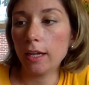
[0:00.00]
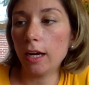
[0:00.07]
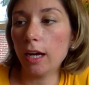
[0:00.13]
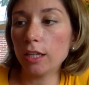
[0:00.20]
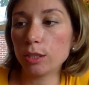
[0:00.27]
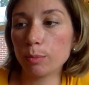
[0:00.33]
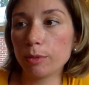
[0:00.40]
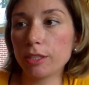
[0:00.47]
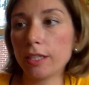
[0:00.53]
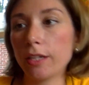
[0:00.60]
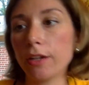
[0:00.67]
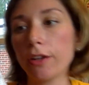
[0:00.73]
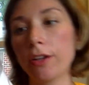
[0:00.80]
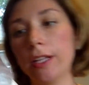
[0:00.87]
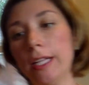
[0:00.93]
100%
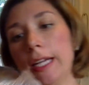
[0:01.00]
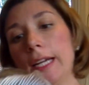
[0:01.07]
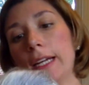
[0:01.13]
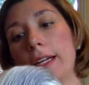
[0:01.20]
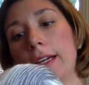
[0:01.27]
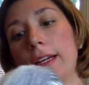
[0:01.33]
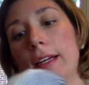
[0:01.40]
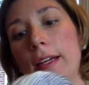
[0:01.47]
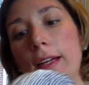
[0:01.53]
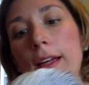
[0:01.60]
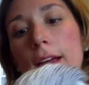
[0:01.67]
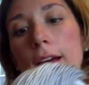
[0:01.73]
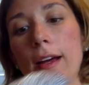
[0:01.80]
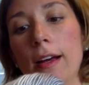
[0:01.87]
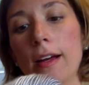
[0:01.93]
acrylic,
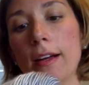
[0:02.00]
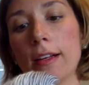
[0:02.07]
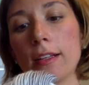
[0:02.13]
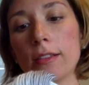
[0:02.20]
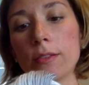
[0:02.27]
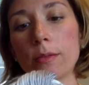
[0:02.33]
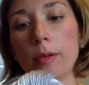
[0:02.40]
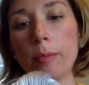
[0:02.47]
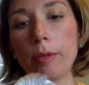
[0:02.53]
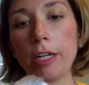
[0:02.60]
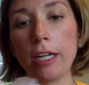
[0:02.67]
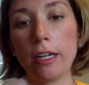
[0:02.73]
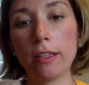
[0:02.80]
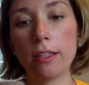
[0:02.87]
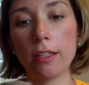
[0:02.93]
because remember I
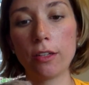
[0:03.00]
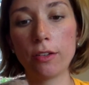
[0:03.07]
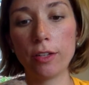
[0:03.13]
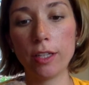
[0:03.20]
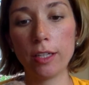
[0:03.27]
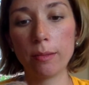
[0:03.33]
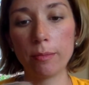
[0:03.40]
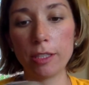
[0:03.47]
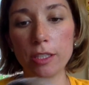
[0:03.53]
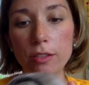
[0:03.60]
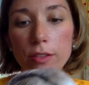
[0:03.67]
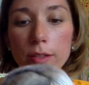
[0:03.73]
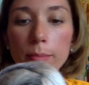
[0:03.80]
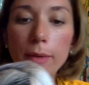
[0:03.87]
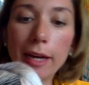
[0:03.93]
got the acrylic
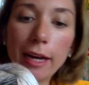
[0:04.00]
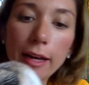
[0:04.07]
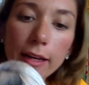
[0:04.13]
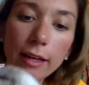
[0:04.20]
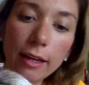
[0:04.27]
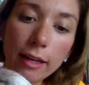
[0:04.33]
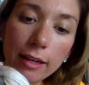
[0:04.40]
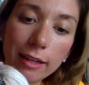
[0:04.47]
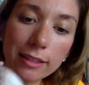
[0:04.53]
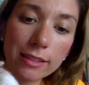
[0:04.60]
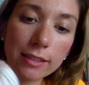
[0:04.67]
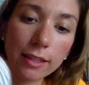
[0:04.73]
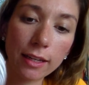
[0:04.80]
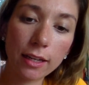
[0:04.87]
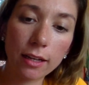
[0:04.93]
mystery bag, and it's
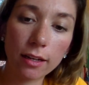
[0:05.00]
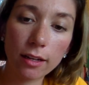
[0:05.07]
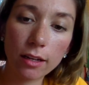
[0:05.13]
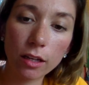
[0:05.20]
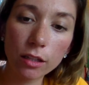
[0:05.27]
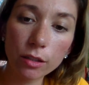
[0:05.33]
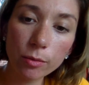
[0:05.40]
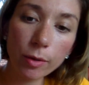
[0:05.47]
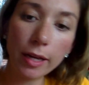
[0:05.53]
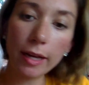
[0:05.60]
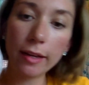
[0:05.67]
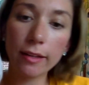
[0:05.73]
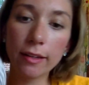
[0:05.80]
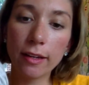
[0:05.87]
like a colorway